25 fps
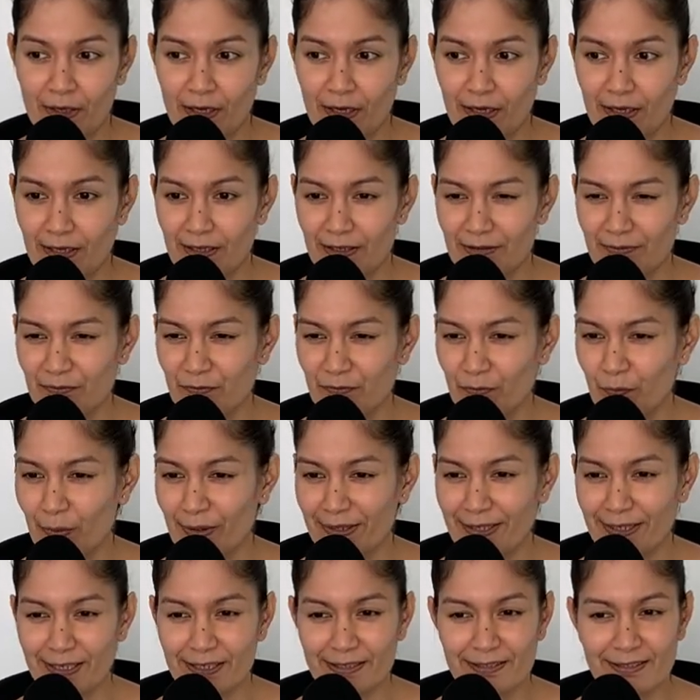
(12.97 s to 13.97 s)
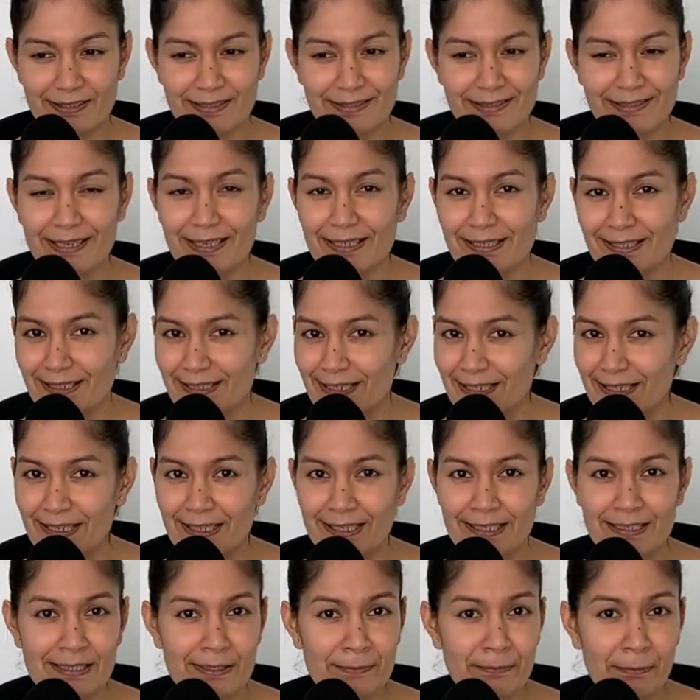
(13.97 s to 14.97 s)
Uh, whether it's
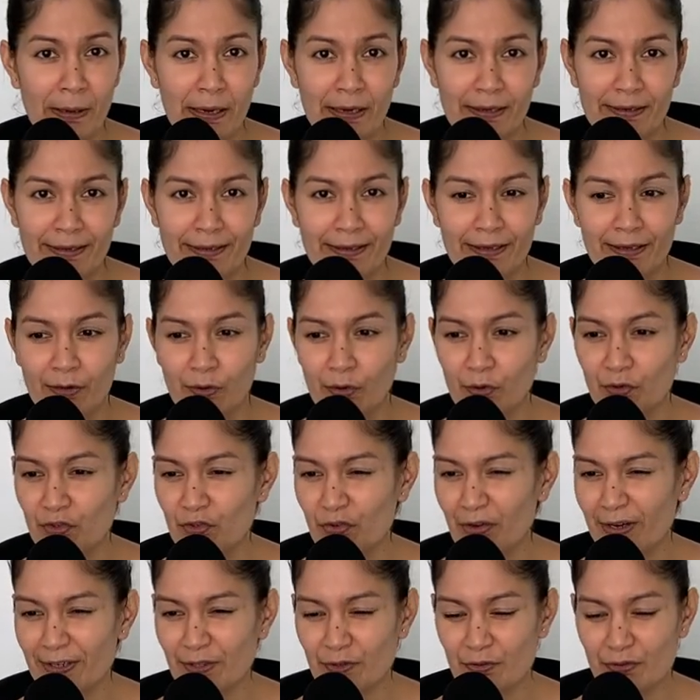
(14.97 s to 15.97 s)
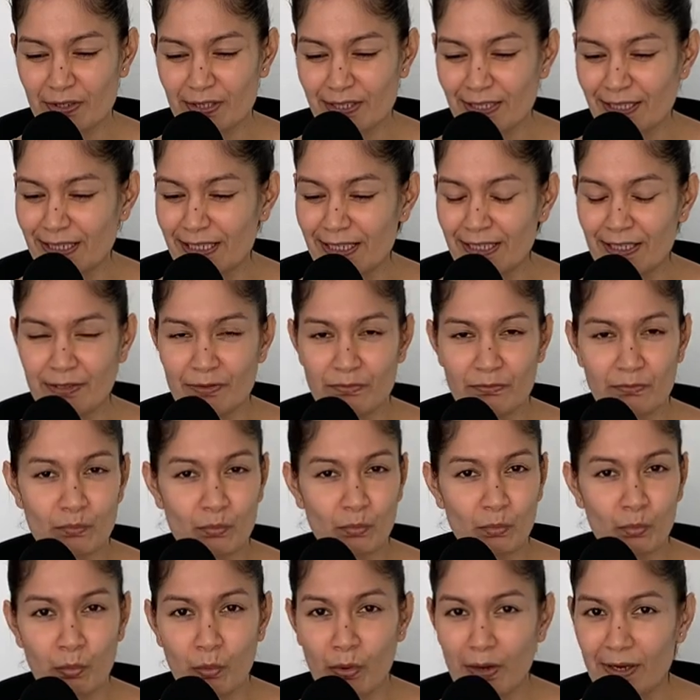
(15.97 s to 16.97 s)
testing, debugging, or trying to see
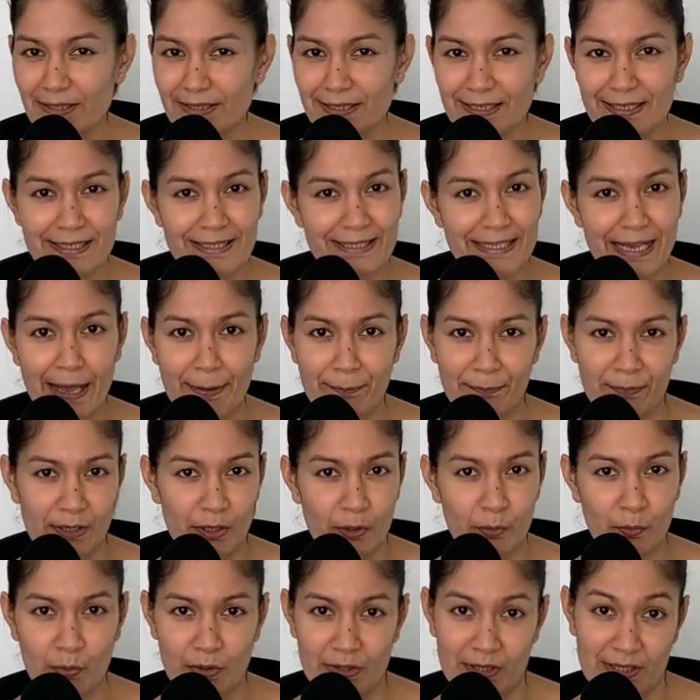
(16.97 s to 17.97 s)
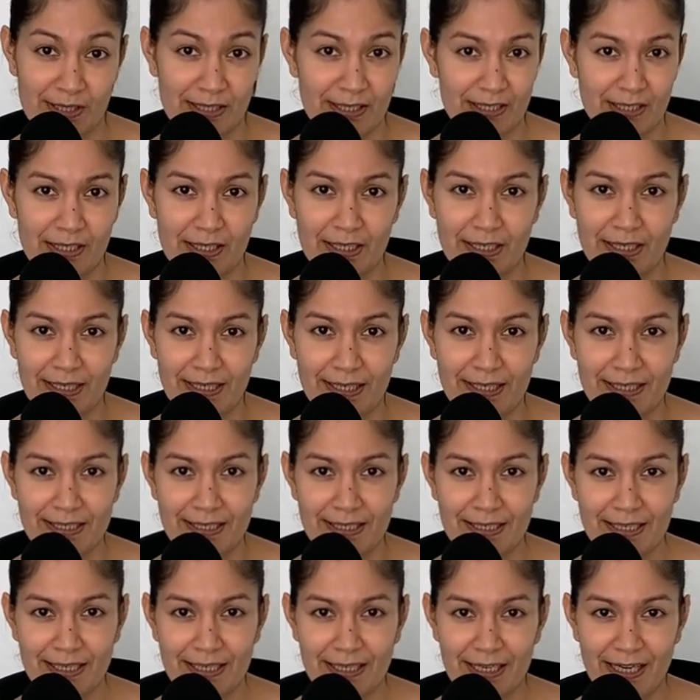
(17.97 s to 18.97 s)
what is happening with the
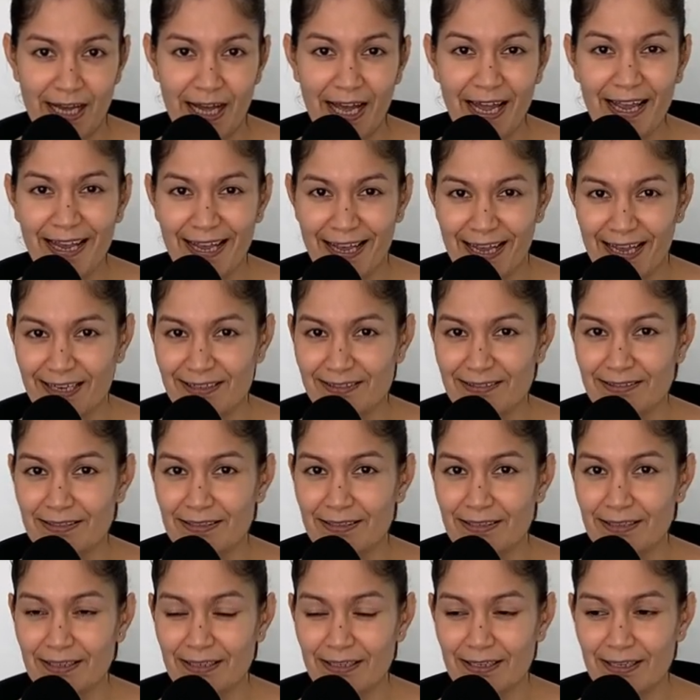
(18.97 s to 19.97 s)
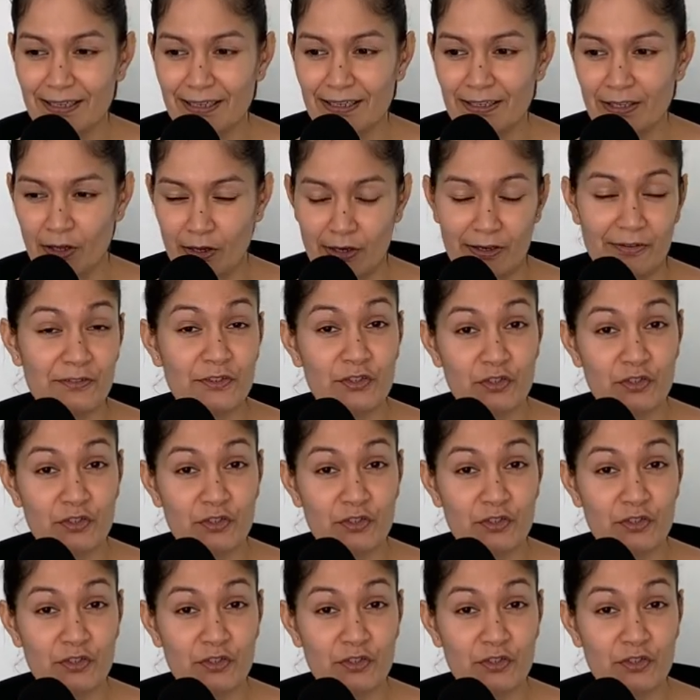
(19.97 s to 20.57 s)
circuit, I had a lot of